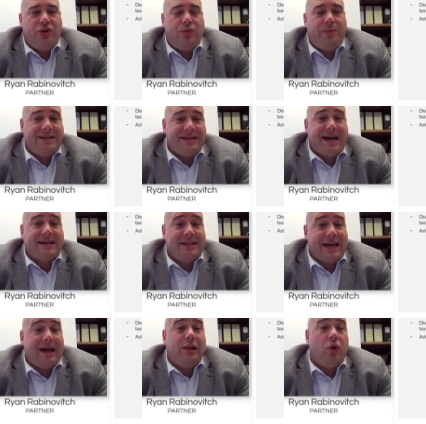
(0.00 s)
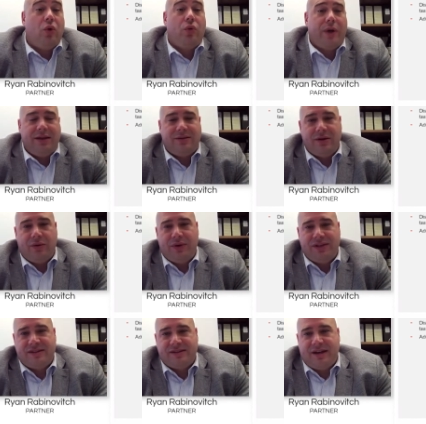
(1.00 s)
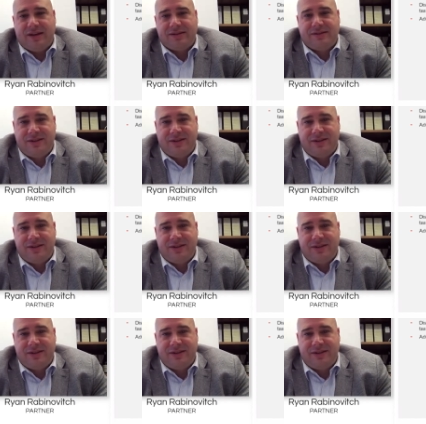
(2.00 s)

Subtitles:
you pay tax at that low rate that we discussed.